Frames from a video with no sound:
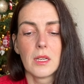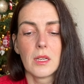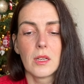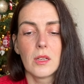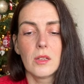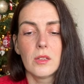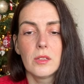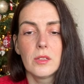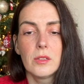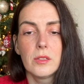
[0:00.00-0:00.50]

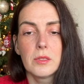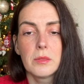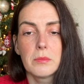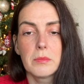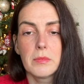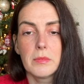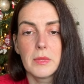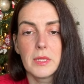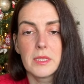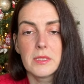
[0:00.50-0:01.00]
on
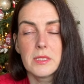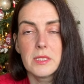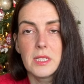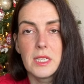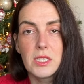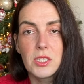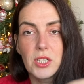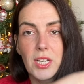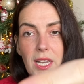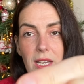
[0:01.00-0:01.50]
my
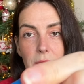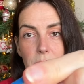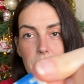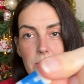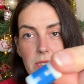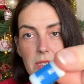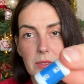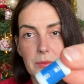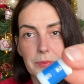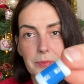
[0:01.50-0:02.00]
stitch
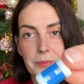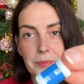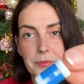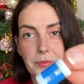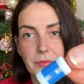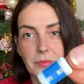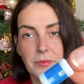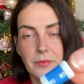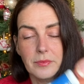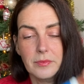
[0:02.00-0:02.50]
counter.
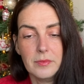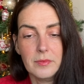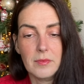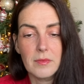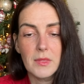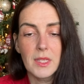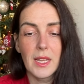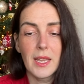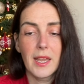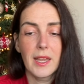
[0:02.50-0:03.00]

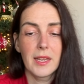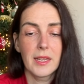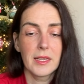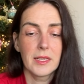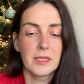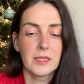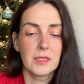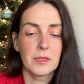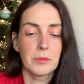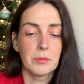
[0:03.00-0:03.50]

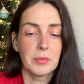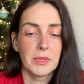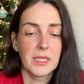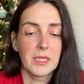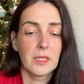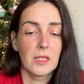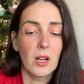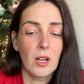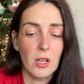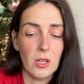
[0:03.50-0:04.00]
And
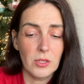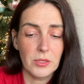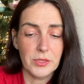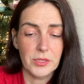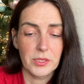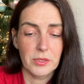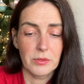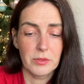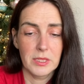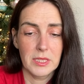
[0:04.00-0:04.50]
because
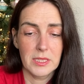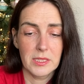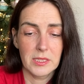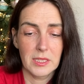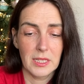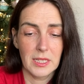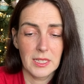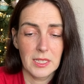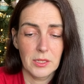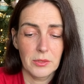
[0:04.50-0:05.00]
you need
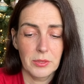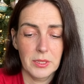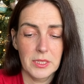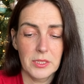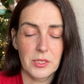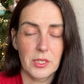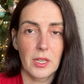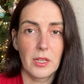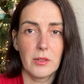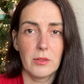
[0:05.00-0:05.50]
to
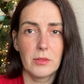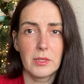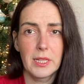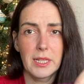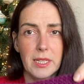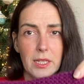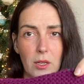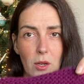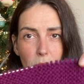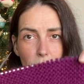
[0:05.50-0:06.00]
increase
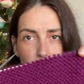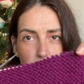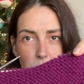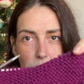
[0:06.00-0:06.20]
only on